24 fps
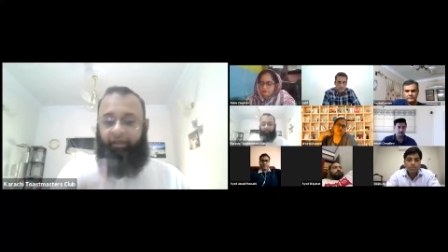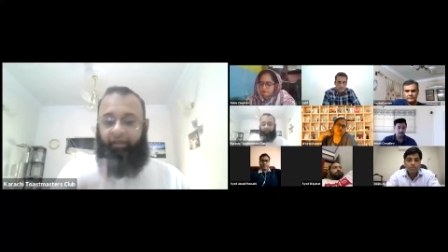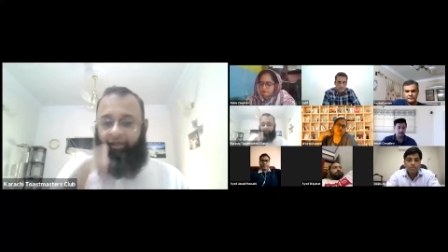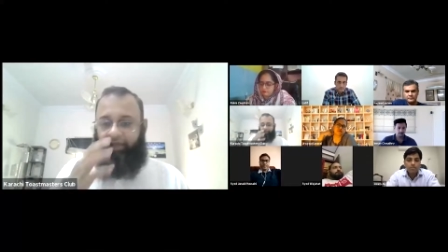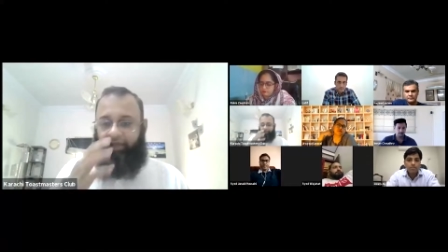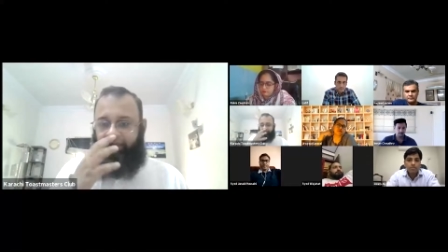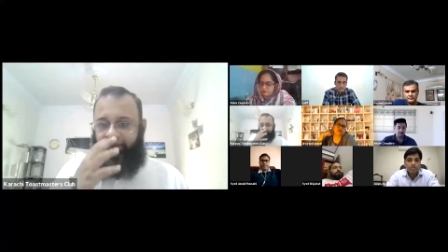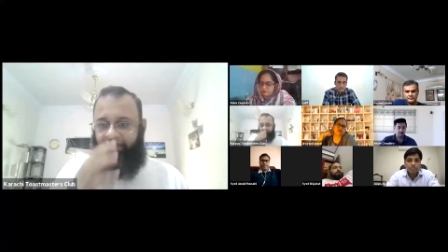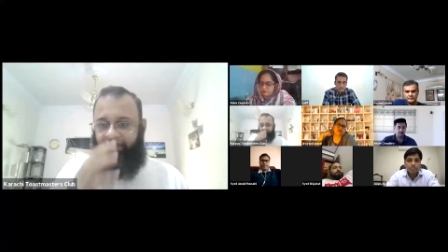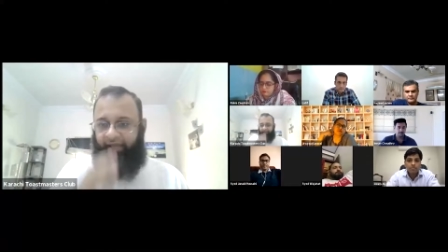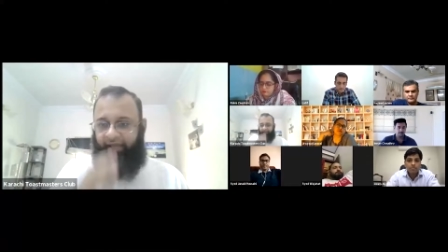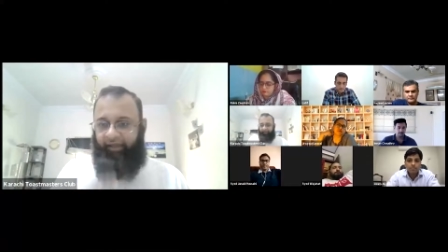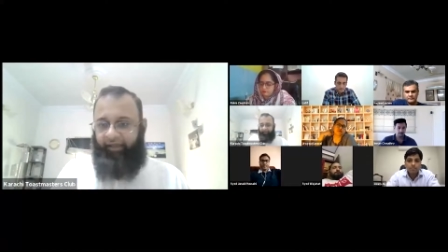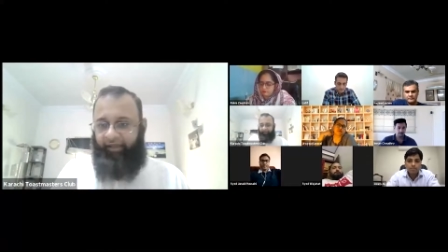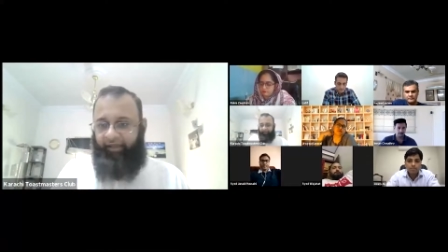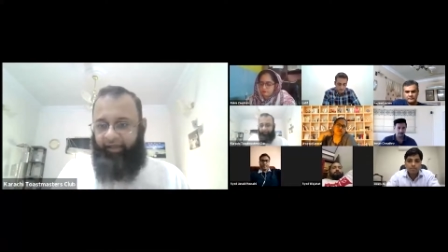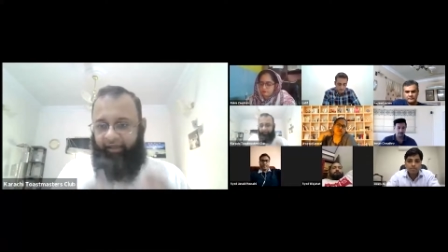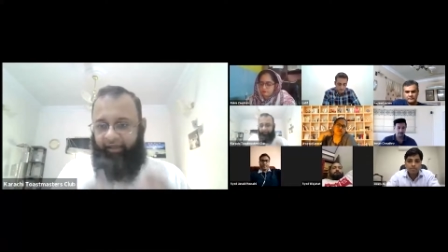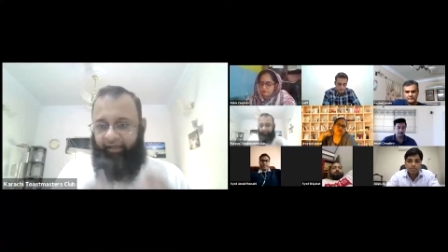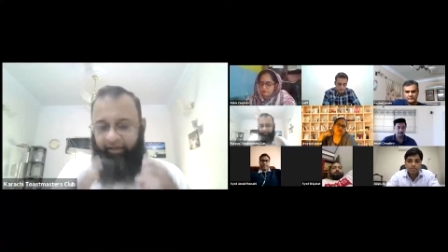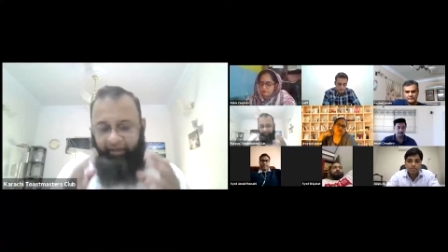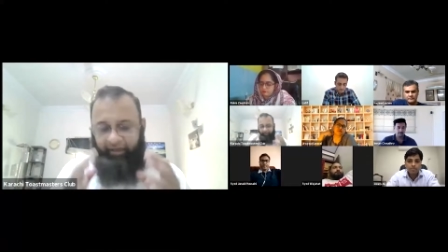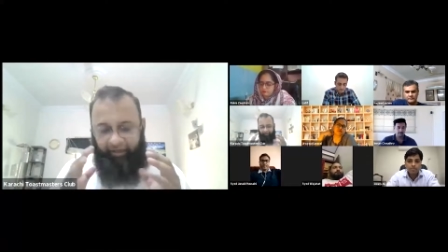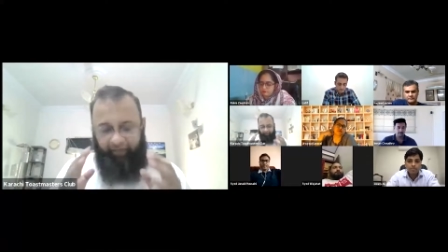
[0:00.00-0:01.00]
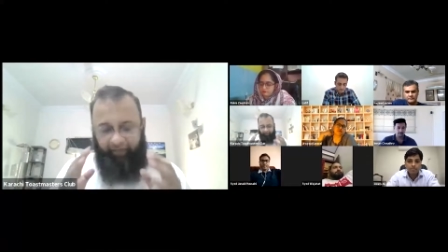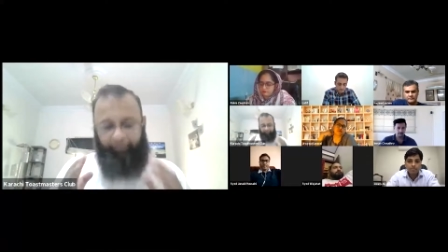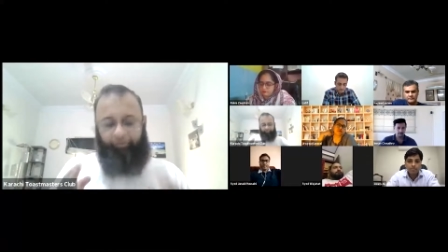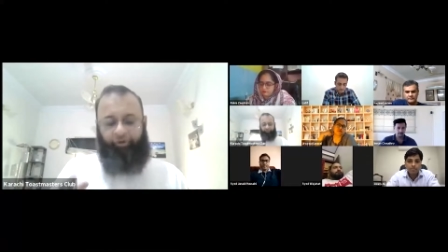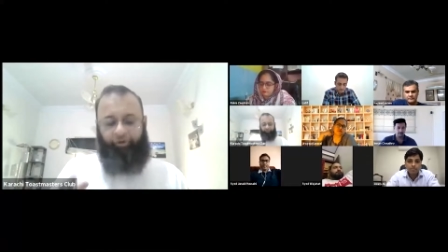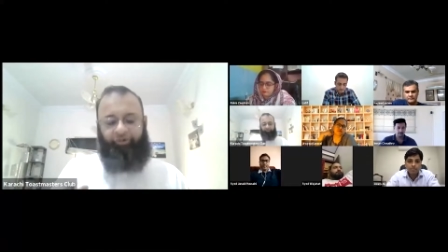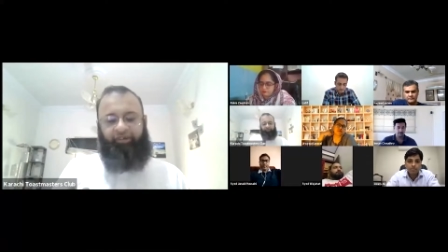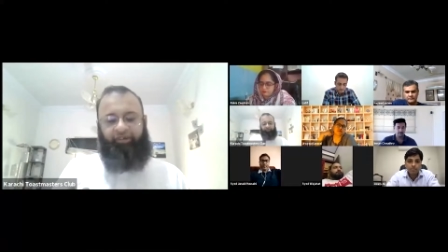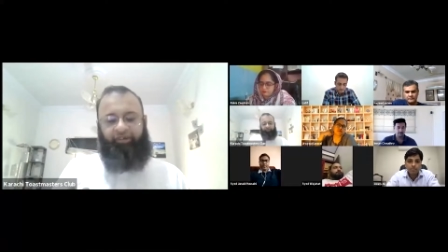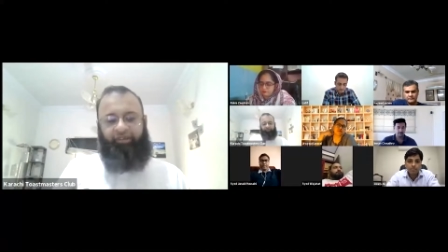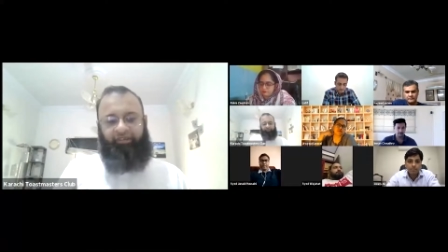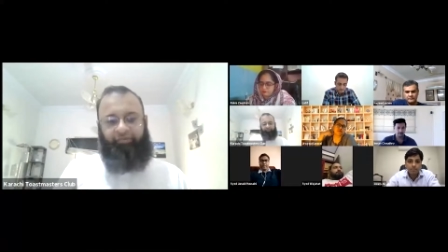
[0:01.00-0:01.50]
And that in an
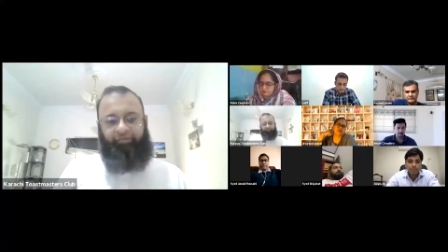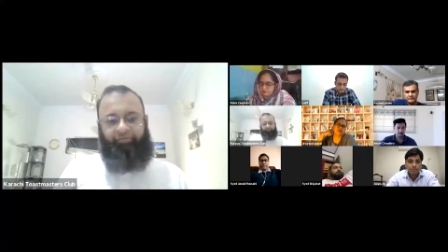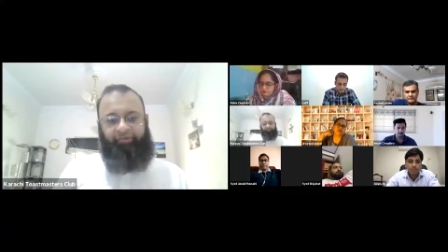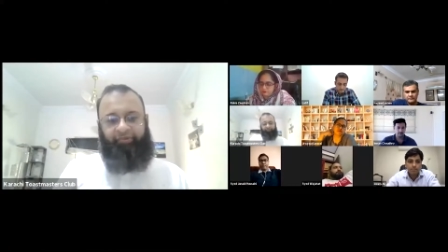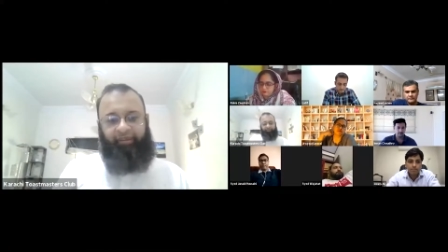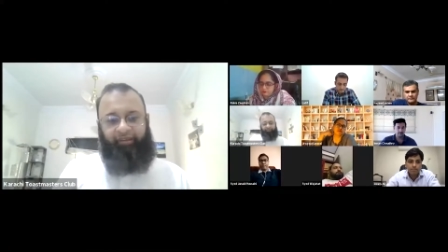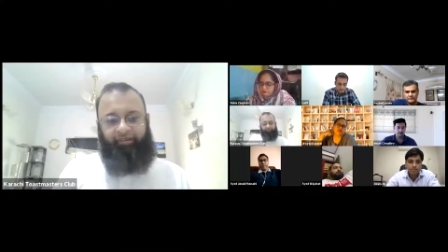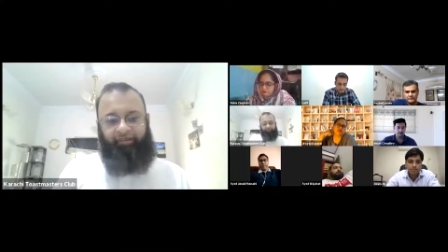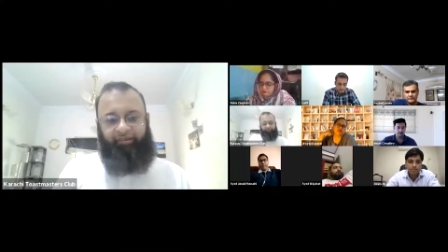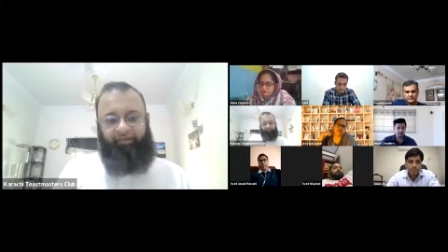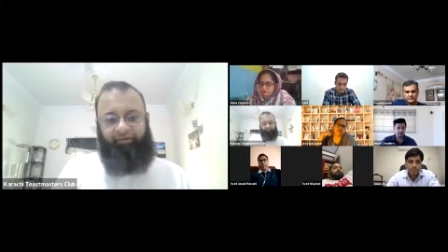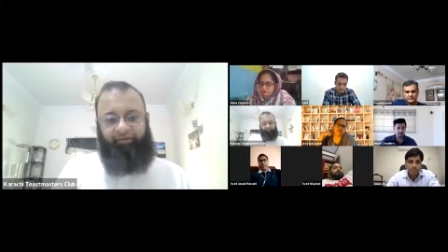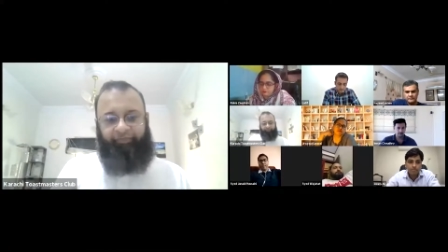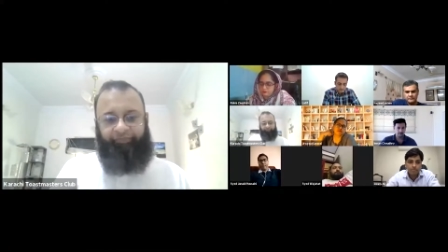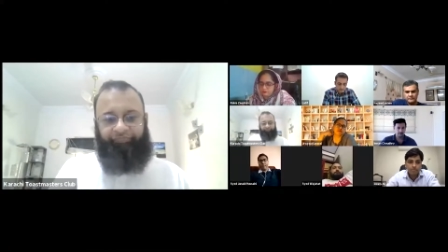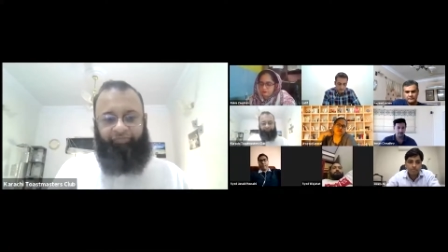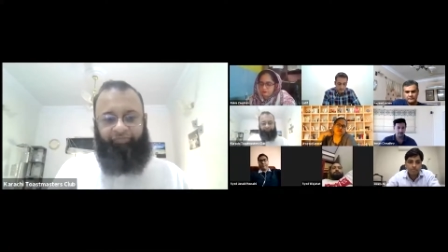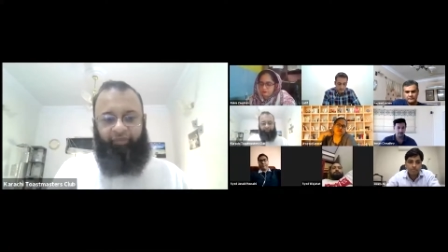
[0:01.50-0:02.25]
emotional speech,